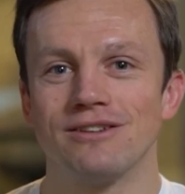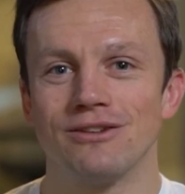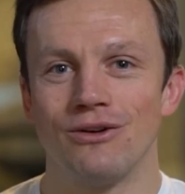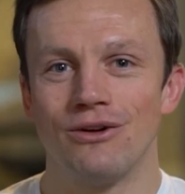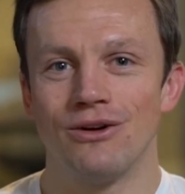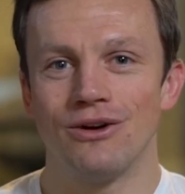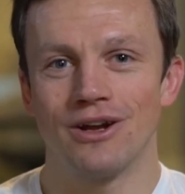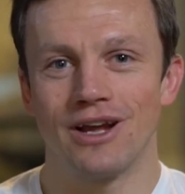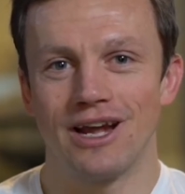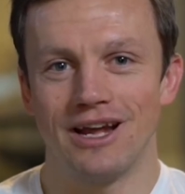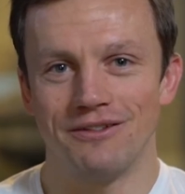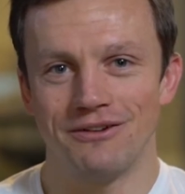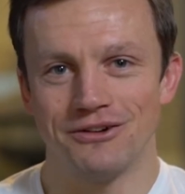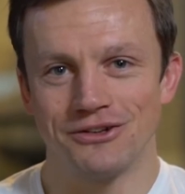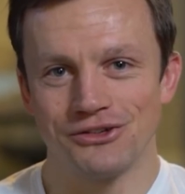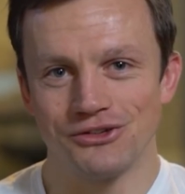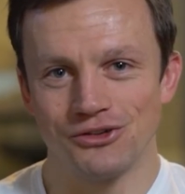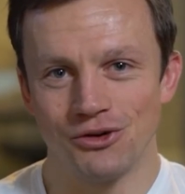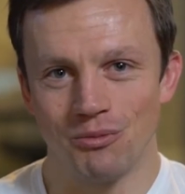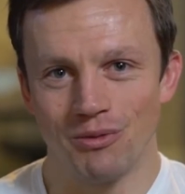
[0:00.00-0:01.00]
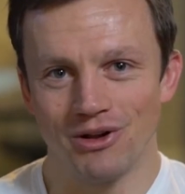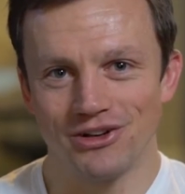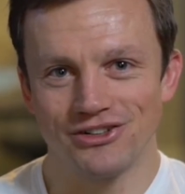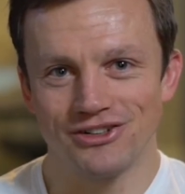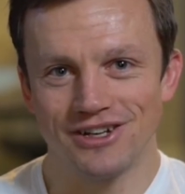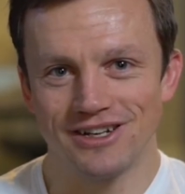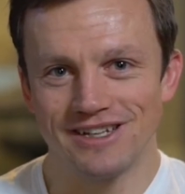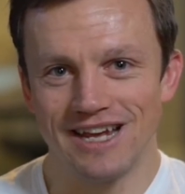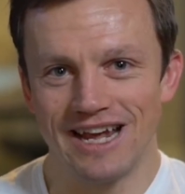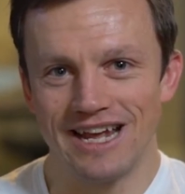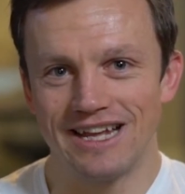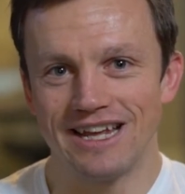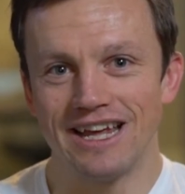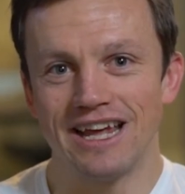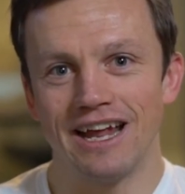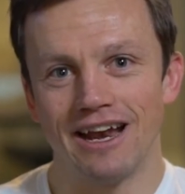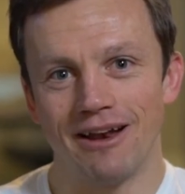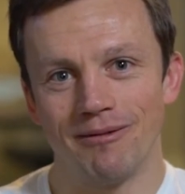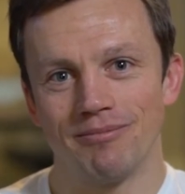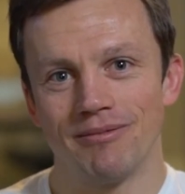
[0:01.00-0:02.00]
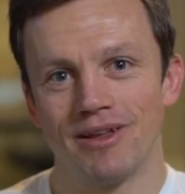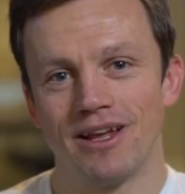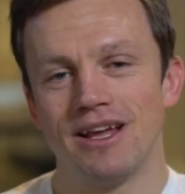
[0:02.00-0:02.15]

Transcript: long and there's so much to take in.